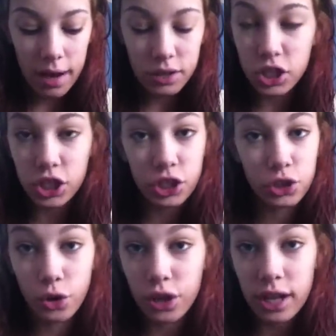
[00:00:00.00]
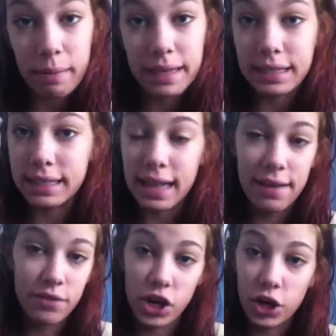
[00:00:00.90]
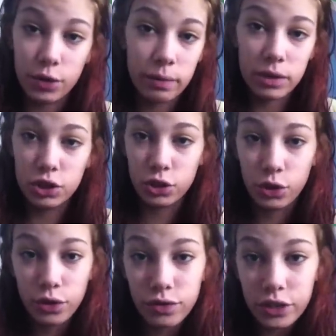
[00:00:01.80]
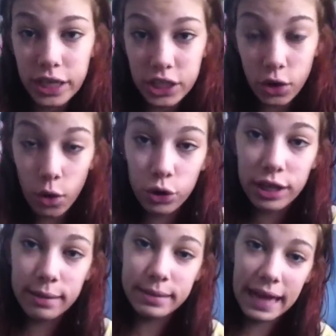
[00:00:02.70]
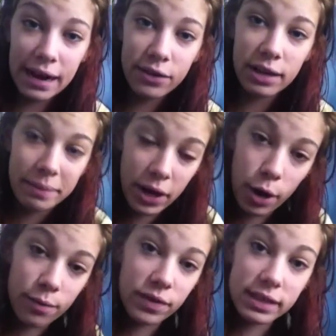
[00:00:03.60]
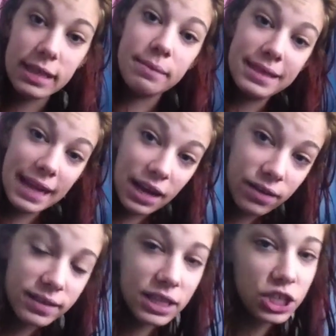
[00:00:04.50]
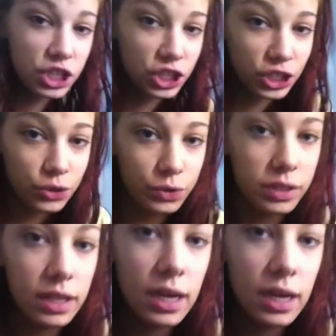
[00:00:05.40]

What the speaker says: Just controlling their muscles. They have no control over it, so holding them down could be harmful to themselves and to you.